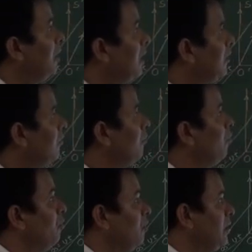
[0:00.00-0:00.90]

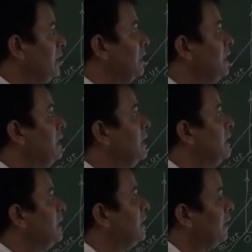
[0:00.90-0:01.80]
work only
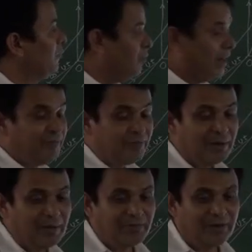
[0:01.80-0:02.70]
in
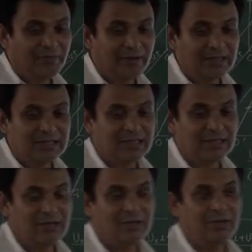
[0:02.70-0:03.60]
one frame of
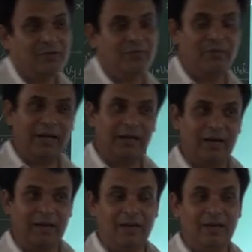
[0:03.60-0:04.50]
reference?
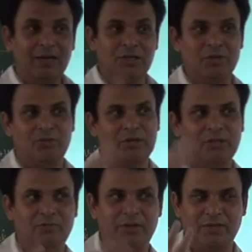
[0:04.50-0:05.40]
When earlier
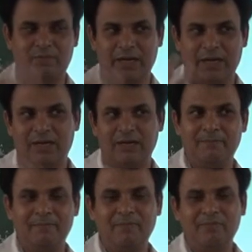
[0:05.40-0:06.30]
situation was
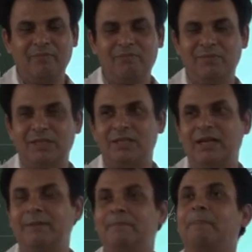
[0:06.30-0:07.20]
predicted,
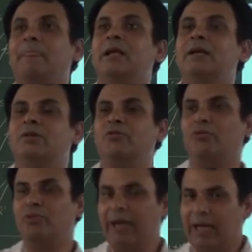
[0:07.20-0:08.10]
means that
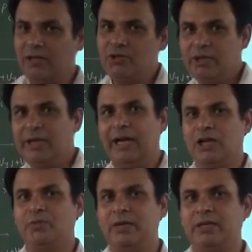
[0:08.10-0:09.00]
V and C
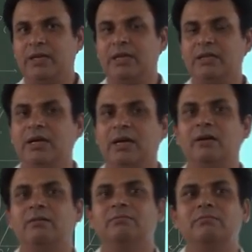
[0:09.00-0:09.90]
has been taken
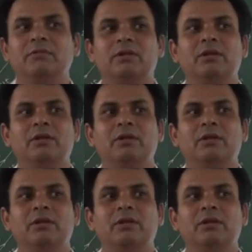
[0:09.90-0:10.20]
the